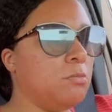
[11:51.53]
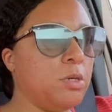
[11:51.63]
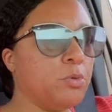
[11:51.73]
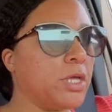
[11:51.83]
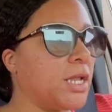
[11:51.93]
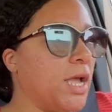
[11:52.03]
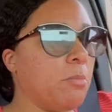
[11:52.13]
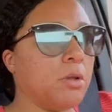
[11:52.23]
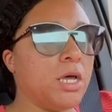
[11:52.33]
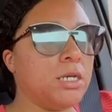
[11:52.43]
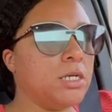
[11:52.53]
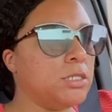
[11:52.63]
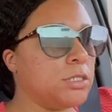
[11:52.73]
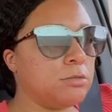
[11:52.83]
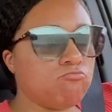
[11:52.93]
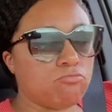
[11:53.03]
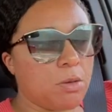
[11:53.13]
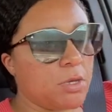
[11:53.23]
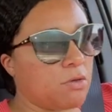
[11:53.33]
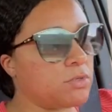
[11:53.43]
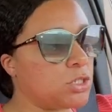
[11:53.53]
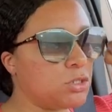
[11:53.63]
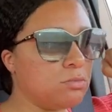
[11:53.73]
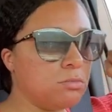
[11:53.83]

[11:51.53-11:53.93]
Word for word: people that like bluntness, mm, I'm gonna give it to you.